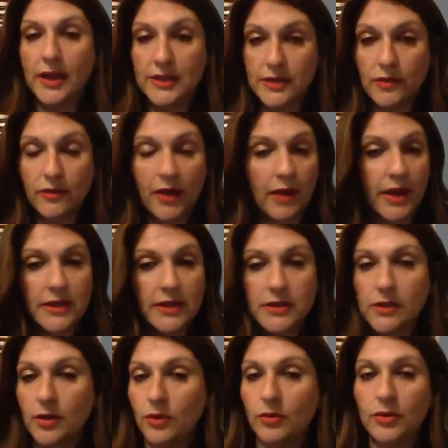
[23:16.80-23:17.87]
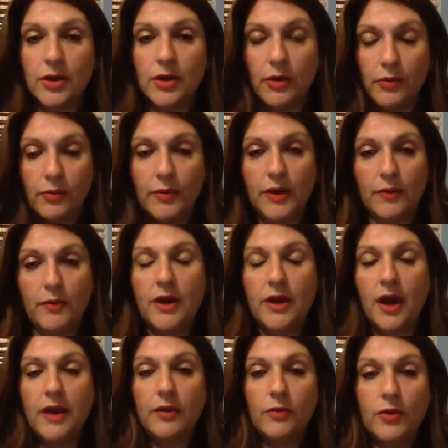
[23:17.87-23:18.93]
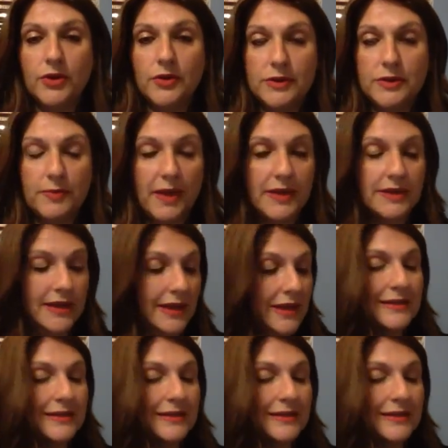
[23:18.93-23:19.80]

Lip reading: is the right way to go. No, I don't want you spending